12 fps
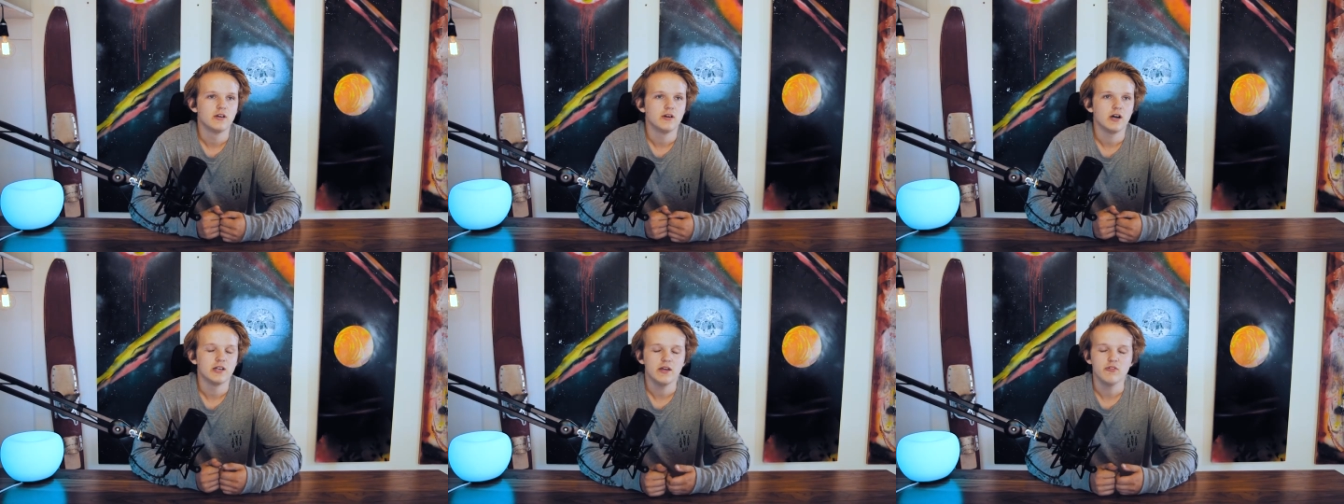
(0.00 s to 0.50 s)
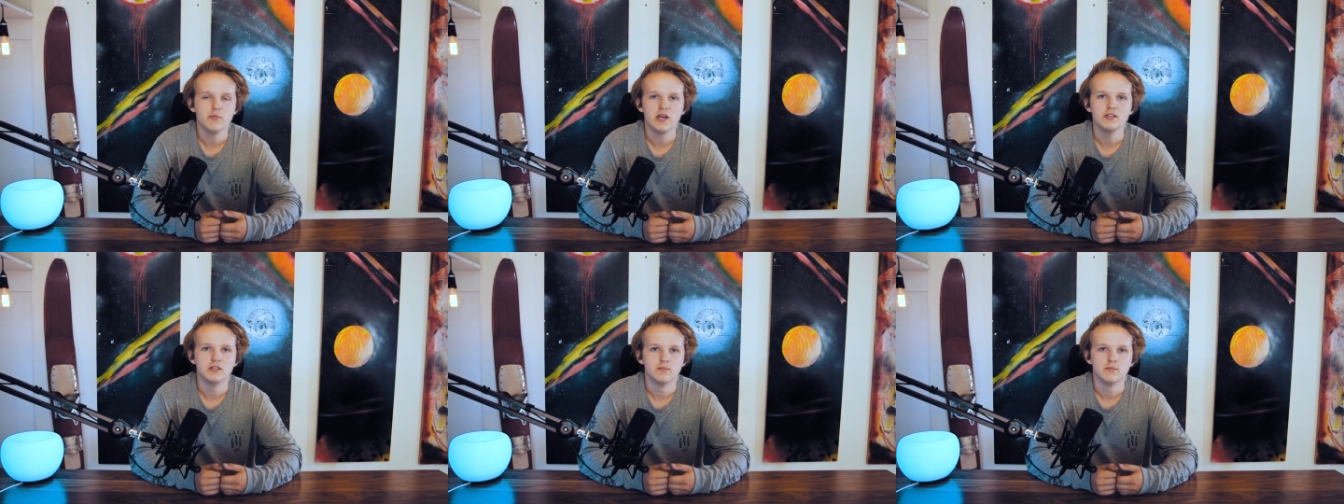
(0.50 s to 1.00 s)
I never
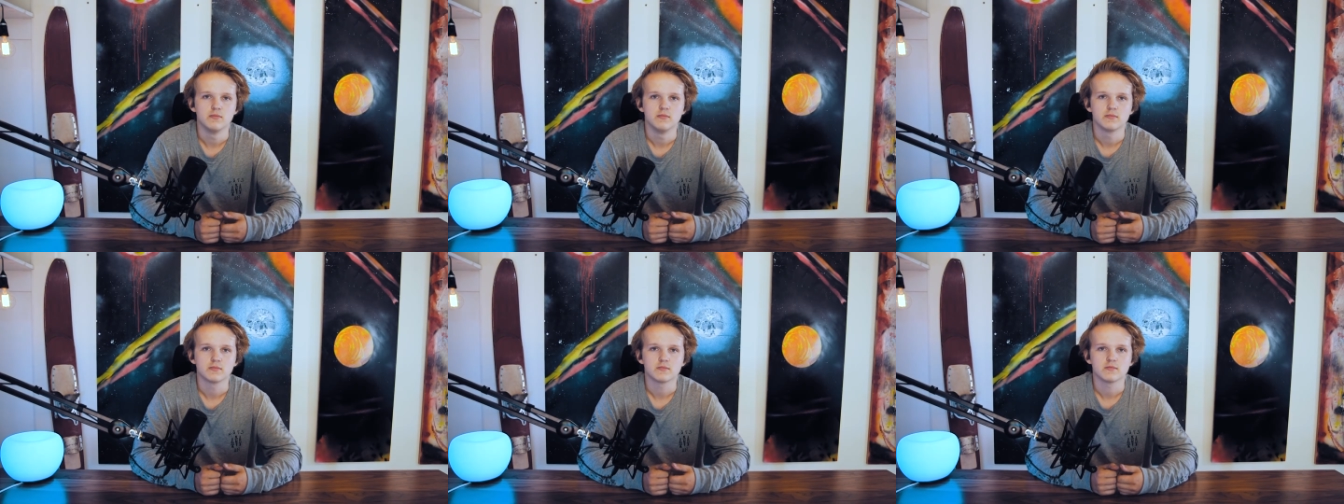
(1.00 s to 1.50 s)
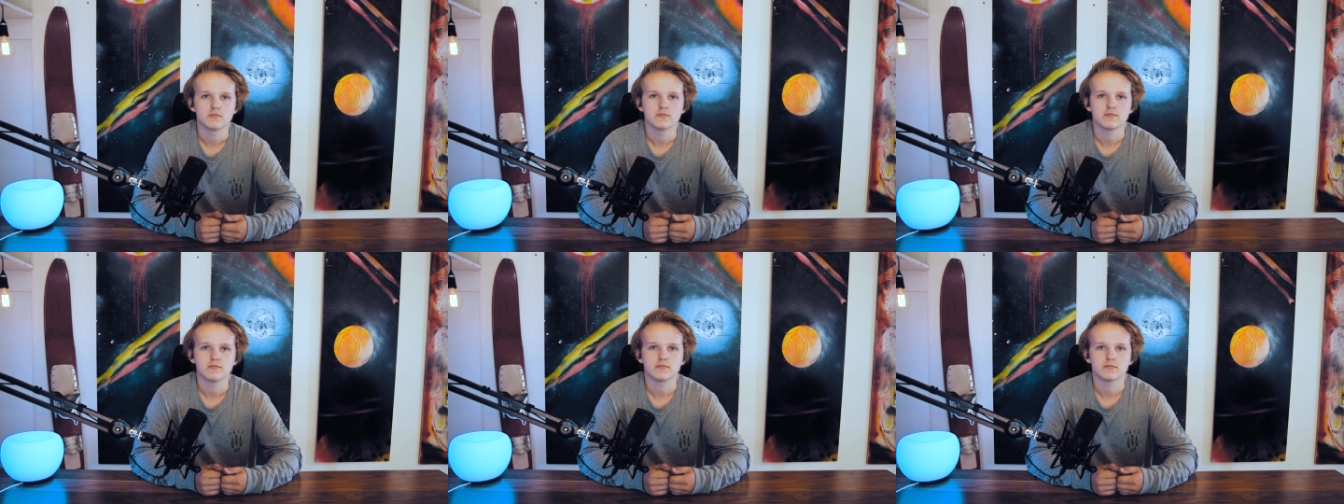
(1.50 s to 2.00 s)
made them. A lot of
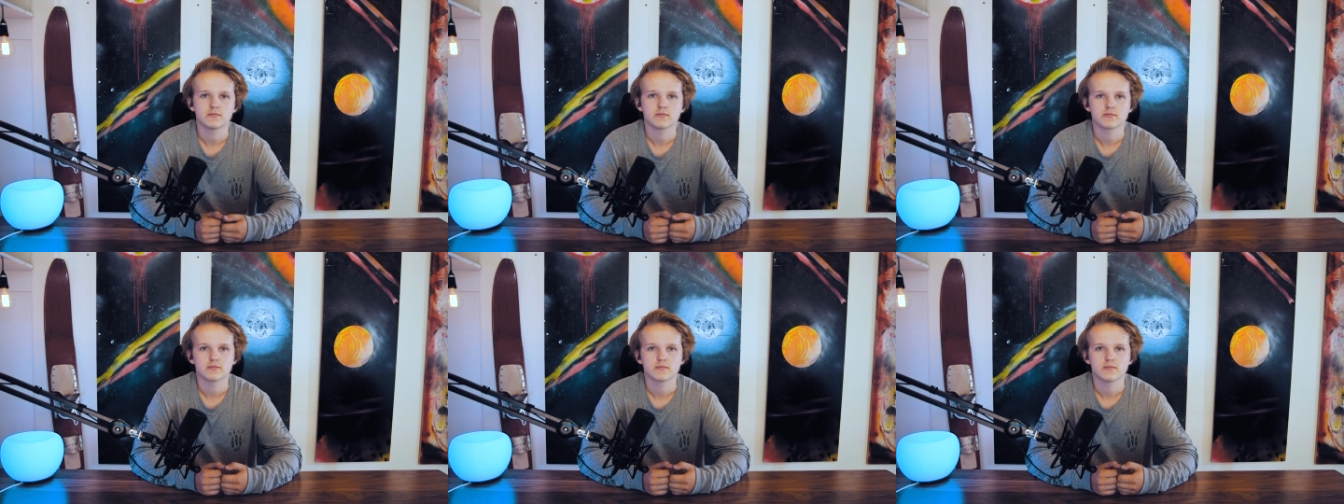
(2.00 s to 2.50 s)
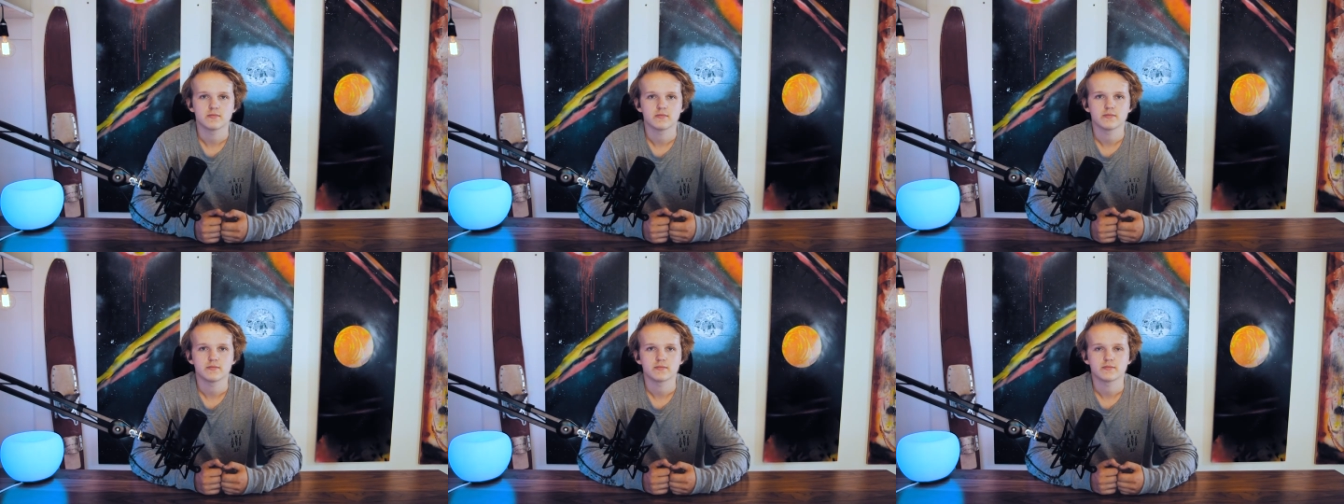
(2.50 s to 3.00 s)
people may find
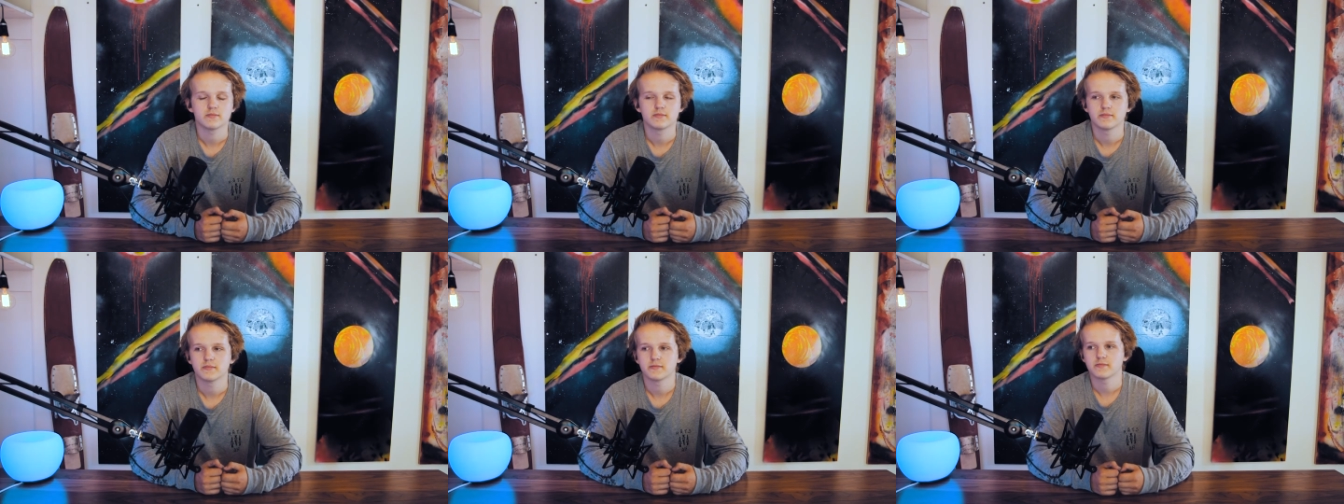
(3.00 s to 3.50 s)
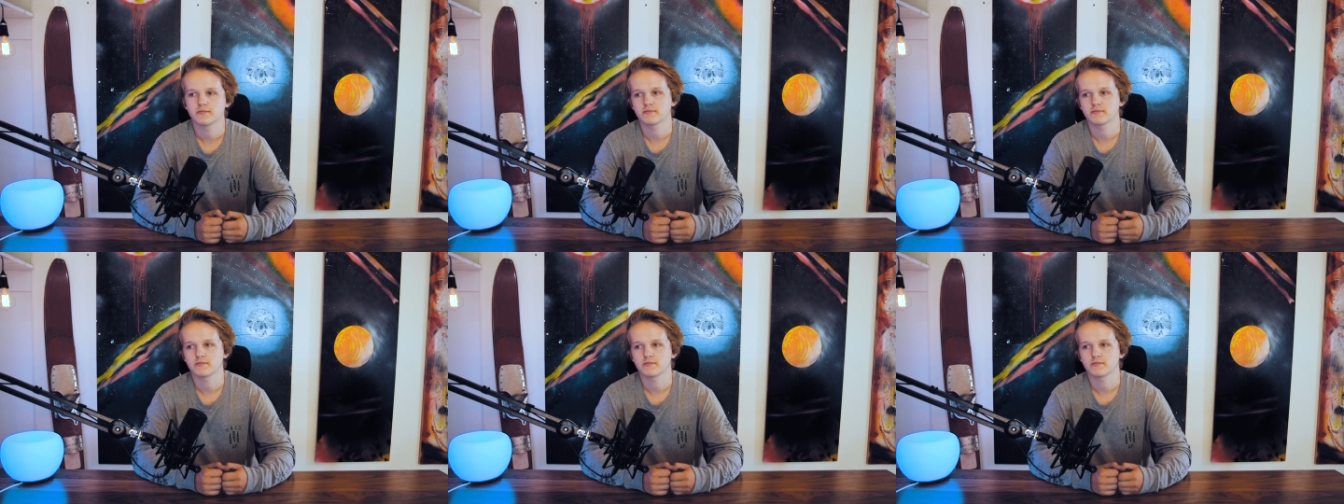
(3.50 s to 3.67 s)
this weird, like,